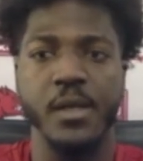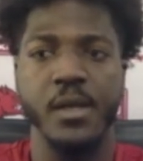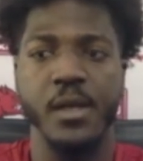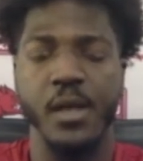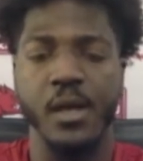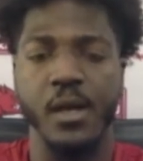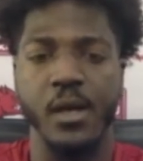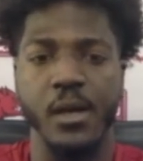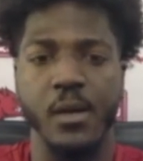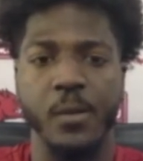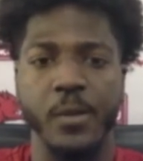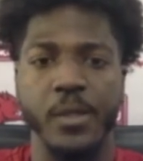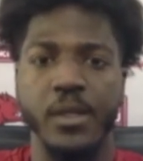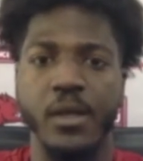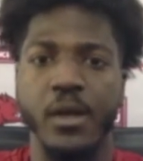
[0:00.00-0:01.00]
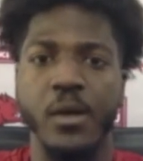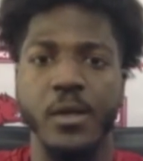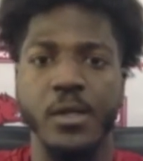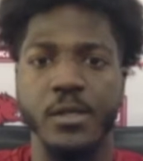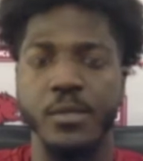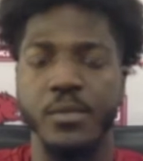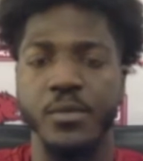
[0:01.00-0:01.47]
Um, we can
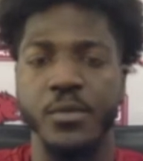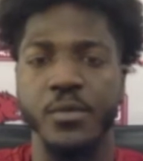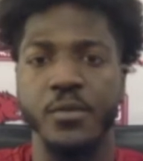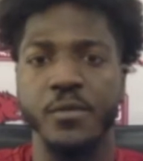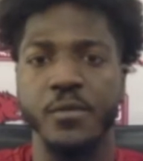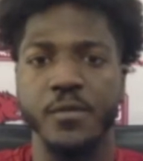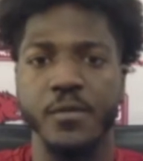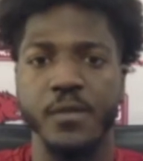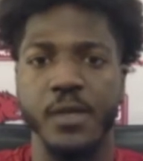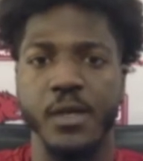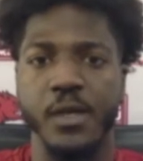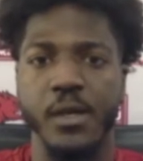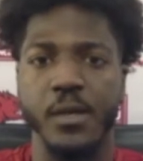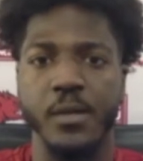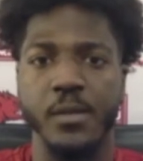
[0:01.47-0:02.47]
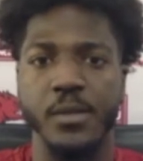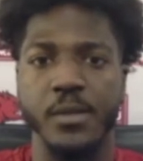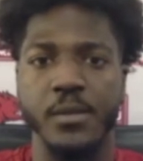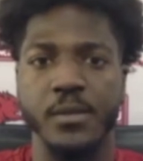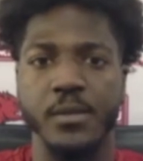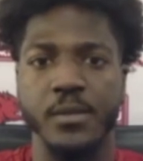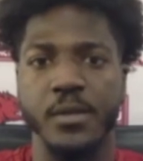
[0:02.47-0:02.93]
always improve. Um,
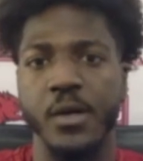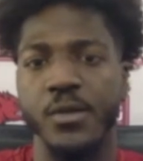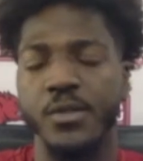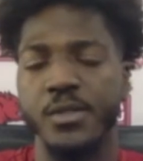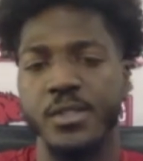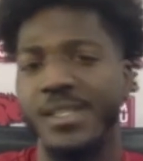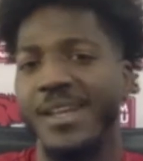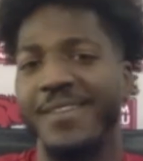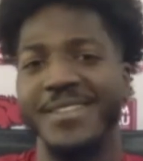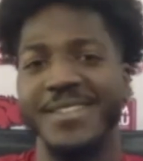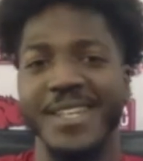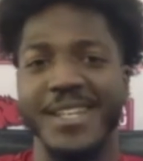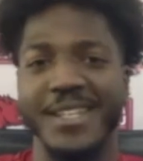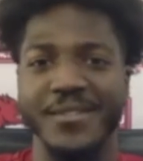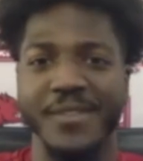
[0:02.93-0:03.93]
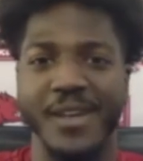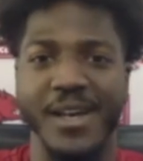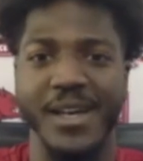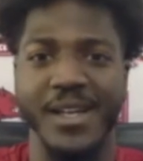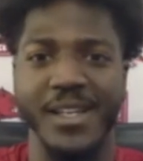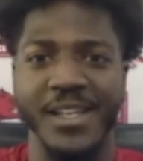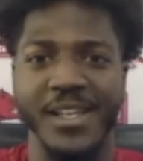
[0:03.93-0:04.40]
coach is never
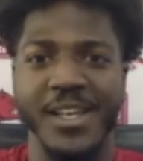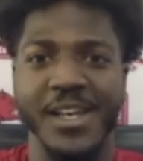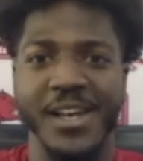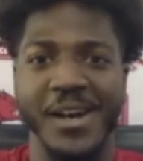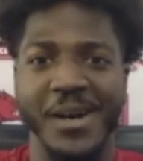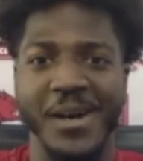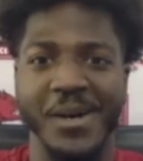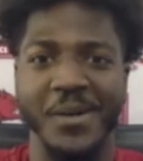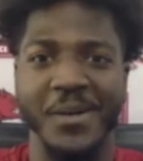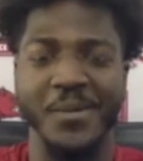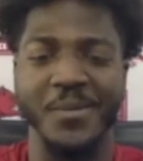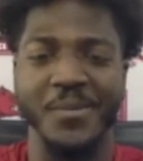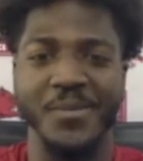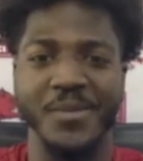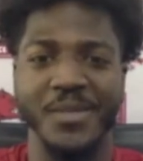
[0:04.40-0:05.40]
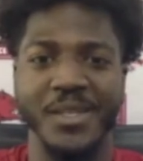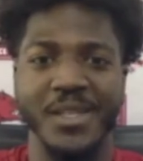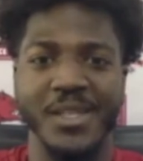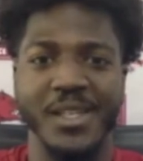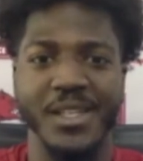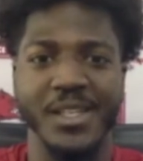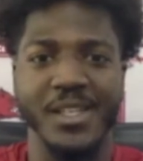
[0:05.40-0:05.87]
satisfied. Um,
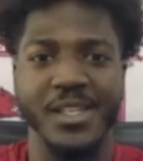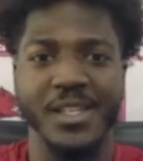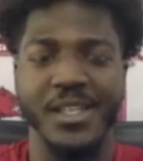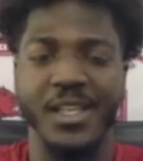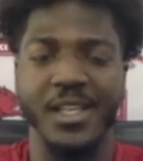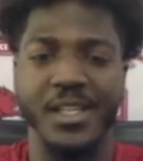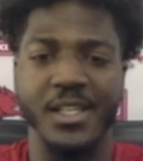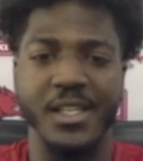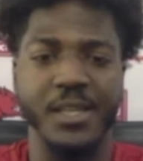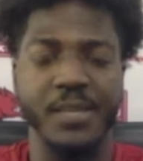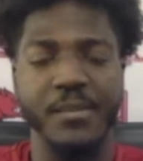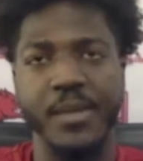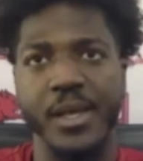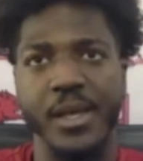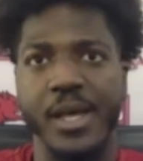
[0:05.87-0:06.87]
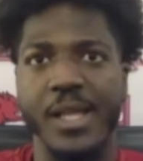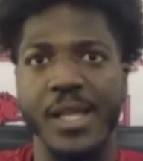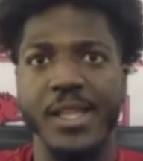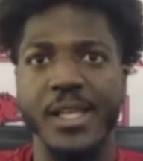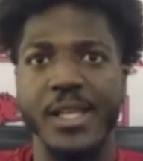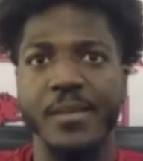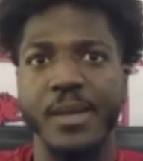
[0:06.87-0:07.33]
and I
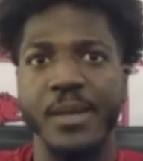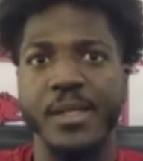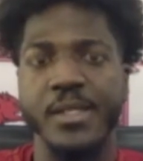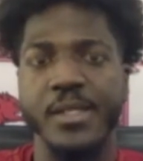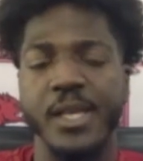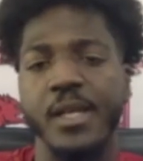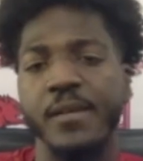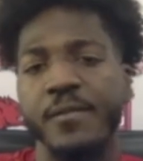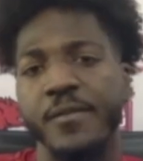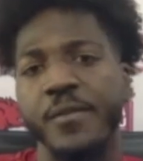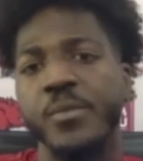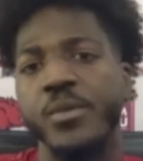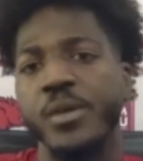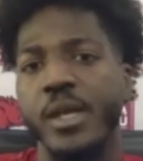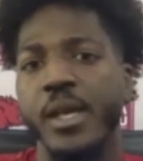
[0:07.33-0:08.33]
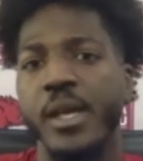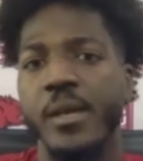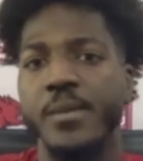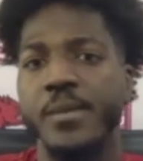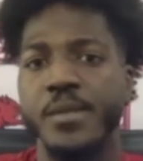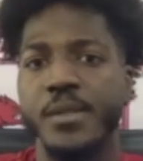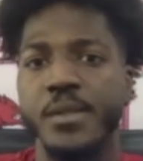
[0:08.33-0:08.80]
think it might take a few more
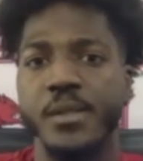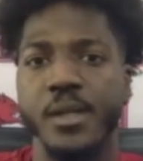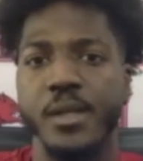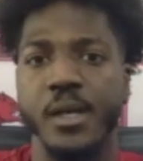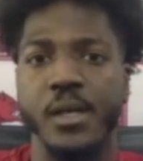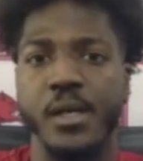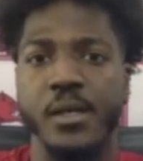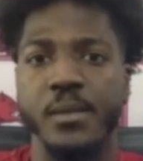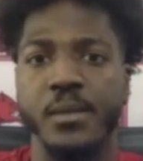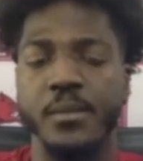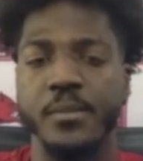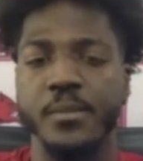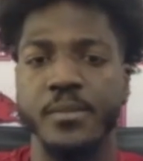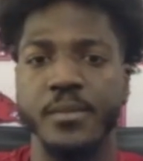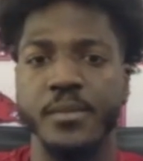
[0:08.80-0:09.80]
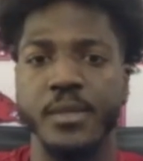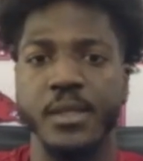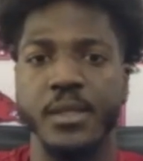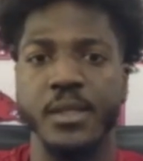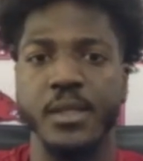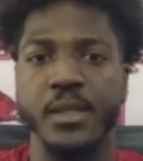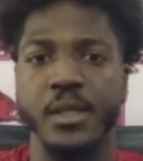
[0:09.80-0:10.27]
games. Um,
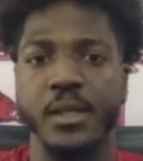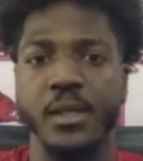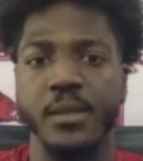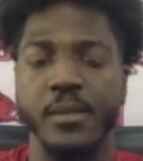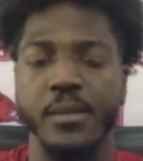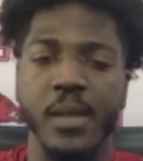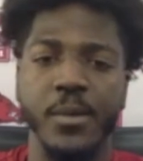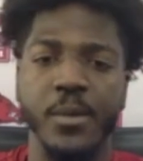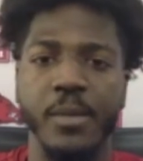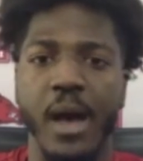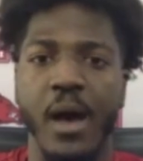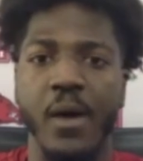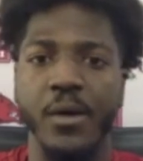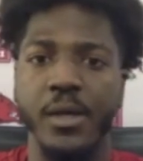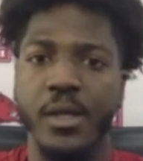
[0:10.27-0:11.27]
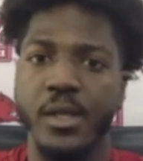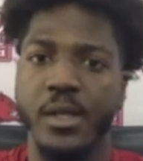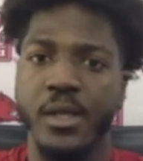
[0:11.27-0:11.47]
maybe Maui.